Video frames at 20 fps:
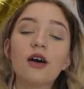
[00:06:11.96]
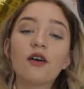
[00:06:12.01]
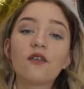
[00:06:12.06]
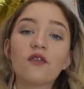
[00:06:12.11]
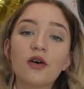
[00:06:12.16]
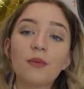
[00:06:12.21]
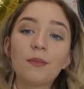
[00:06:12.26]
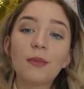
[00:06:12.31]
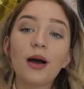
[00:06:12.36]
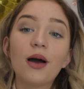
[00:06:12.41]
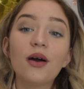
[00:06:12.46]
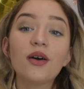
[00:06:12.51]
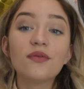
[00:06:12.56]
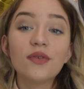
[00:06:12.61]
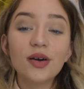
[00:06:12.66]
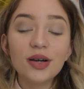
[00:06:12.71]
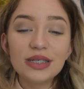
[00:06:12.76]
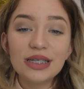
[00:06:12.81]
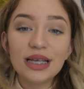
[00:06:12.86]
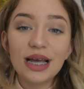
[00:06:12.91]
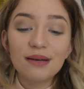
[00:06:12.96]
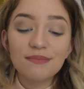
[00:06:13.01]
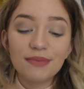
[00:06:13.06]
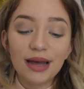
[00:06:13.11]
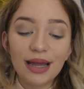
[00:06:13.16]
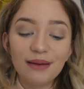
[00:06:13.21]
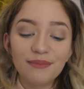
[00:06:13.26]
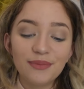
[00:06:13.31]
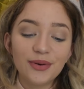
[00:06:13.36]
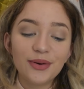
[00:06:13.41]
From Rosie and
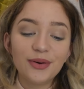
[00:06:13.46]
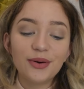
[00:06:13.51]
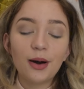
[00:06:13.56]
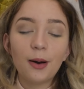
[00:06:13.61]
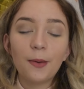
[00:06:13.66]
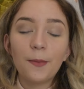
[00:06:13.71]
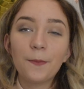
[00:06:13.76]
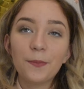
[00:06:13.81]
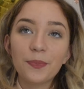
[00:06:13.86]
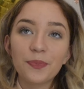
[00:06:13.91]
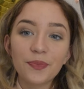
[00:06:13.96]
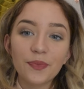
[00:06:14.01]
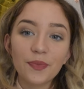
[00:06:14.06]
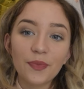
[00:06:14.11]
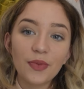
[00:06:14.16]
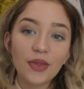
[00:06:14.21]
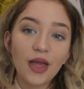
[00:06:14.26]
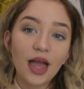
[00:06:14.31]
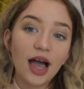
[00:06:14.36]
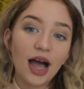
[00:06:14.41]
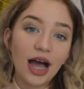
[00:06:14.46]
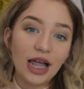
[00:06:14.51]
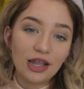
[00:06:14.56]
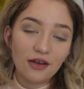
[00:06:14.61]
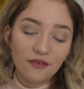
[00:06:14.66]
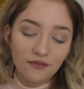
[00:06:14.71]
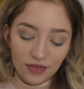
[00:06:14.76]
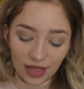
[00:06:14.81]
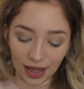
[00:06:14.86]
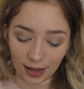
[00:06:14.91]
Mabel, I
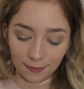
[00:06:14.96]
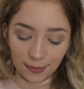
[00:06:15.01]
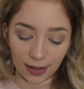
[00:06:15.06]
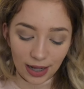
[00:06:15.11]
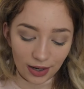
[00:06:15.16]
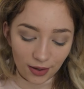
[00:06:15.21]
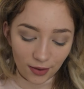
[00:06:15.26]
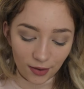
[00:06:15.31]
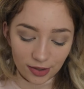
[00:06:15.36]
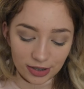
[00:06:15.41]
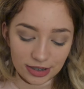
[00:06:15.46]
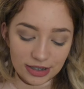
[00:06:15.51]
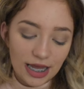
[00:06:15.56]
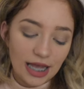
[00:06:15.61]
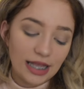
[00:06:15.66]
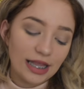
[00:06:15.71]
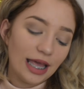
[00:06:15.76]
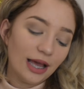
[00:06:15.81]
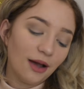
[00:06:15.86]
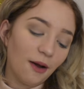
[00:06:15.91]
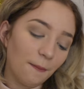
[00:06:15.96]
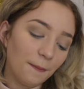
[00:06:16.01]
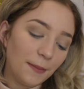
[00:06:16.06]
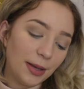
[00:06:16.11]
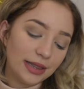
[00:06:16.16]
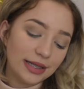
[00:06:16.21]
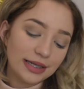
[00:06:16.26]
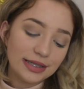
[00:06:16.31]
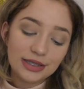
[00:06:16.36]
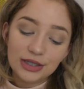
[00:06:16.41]
love them a lot. And they got
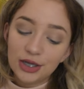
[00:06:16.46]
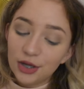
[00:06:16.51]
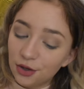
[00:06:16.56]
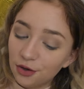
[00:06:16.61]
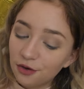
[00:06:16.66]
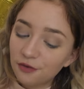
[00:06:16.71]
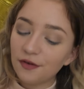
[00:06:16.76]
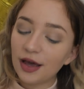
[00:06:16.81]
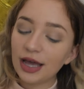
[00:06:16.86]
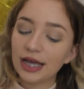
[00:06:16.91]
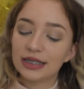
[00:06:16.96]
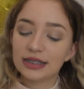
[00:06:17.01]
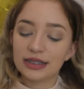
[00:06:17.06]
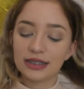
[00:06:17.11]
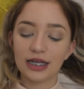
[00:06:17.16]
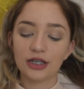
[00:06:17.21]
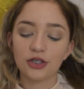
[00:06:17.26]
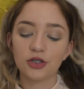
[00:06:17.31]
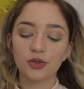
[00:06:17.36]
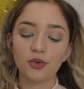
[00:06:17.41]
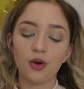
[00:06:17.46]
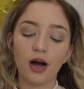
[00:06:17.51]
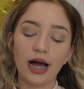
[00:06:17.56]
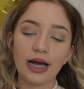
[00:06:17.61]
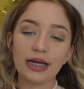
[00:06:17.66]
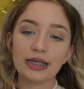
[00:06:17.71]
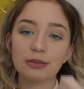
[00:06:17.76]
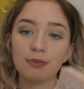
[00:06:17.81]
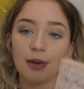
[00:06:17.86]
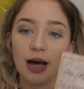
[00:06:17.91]
me this Too Faced Natural
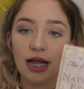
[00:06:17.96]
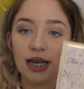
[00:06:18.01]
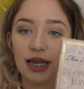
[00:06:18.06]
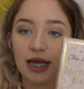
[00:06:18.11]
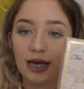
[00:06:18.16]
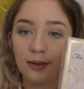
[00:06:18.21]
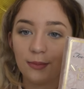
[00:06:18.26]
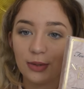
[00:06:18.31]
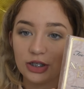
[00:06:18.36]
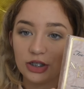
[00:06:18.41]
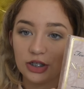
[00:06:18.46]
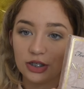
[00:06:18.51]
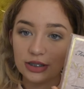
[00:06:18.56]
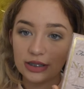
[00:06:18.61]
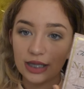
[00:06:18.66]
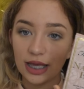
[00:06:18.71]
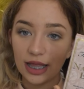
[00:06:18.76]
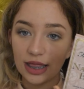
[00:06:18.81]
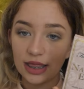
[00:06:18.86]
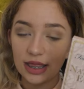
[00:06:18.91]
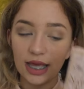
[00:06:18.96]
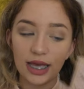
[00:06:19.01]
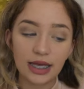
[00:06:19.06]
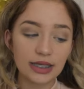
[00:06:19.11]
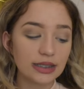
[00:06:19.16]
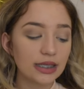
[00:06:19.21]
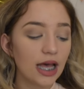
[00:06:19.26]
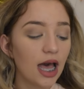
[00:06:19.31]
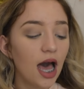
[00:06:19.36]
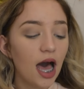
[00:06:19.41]
Eyes palette which looks like
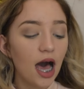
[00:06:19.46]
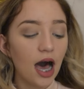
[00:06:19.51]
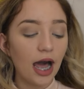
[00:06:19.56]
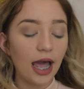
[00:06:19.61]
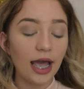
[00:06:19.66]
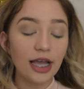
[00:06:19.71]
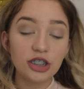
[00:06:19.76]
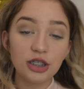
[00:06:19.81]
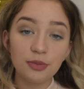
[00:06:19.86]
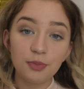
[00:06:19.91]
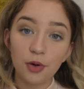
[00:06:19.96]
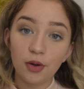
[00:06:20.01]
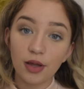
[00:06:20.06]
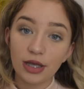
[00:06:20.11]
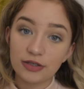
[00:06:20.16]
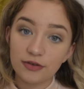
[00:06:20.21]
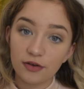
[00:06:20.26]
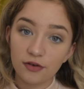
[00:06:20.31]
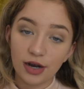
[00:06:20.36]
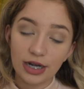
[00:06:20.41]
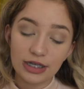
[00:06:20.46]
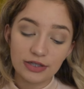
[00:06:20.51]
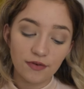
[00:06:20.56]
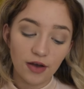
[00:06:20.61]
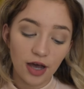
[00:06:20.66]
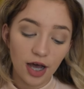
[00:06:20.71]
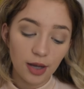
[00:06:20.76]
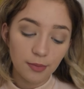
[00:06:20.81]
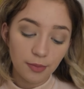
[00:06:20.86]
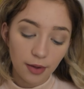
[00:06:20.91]
this. I actually bought this for Grace for
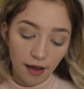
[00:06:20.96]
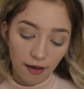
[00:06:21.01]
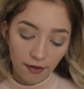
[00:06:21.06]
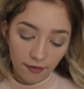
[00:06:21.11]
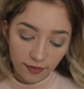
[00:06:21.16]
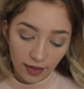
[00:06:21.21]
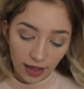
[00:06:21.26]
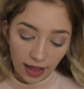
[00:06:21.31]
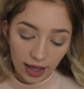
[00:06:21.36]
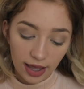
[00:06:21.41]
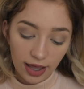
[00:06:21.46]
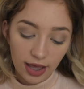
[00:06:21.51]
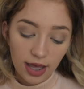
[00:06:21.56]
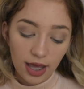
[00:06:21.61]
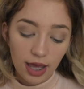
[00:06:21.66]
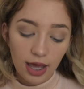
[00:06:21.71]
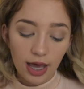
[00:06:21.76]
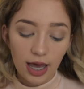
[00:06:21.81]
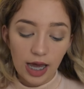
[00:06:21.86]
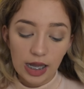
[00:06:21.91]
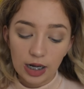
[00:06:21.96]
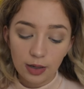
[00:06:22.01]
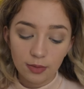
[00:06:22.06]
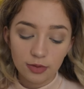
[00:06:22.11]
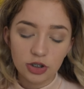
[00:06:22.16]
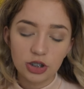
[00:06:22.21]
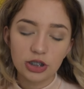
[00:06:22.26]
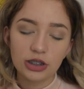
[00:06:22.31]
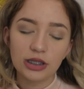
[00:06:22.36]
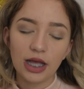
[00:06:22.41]
her birthday and I
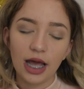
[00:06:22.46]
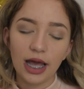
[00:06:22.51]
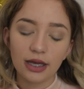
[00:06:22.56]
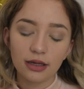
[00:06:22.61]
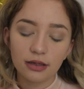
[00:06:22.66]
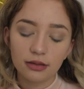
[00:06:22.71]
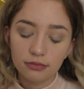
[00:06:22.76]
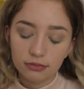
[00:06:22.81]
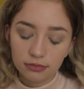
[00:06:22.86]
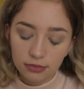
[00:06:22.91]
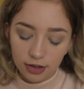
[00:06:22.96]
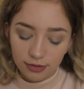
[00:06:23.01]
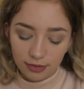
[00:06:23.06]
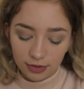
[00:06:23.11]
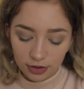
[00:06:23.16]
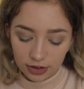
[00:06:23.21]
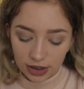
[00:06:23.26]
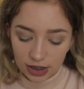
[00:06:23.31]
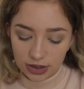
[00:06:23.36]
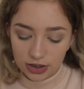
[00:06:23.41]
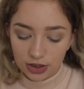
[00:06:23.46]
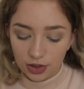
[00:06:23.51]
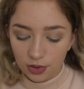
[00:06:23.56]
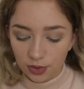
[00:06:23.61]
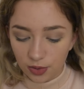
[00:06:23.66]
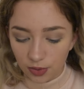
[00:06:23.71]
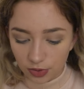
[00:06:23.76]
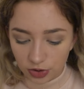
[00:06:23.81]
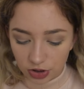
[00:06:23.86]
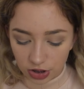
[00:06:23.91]
was just like, oh my god, that's so
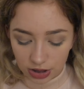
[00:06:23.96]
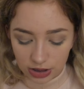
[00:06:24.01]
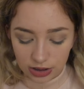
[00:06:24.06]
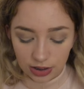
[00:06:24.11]
gorgeous.